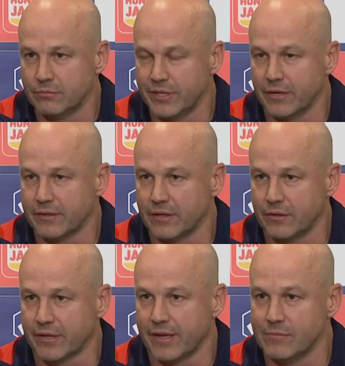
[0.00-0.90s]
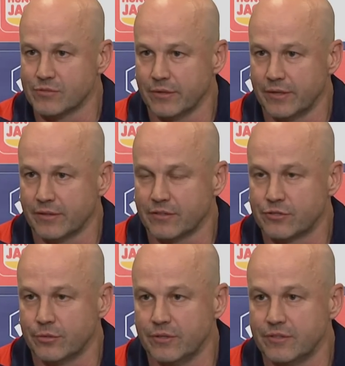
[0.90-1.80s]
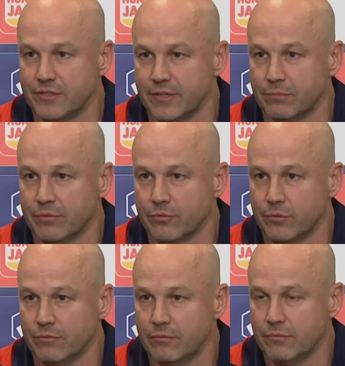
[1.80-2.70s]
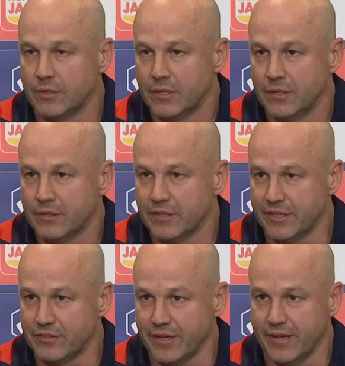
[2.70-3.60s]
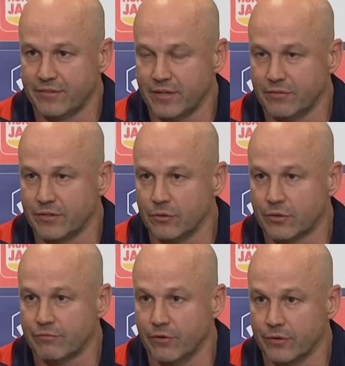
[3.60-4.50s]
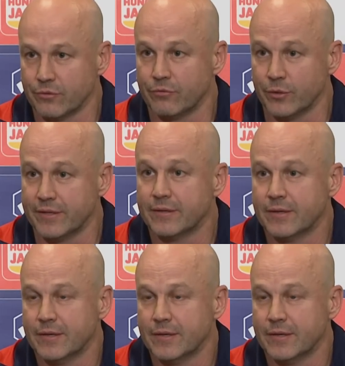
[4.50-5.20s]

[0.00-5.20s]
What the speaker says: We don't get a lot of games on there. I think it's 2 this year before you get a chance even to look at finals footy.